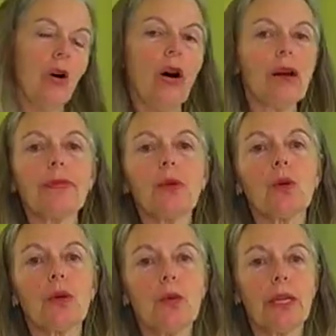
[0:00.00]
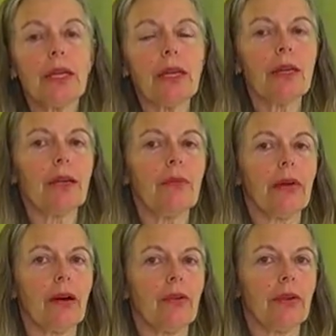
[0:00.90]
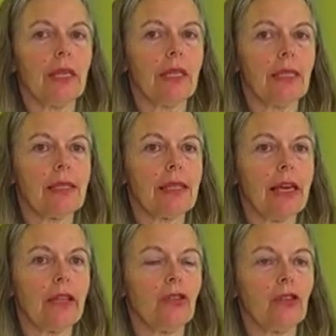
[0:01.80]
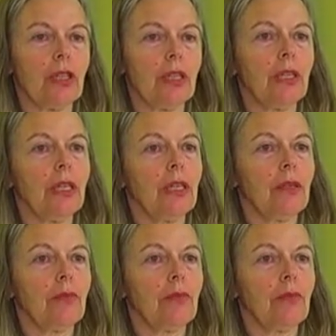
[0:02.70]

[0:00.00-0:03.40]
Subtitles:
Often when we hear about realization,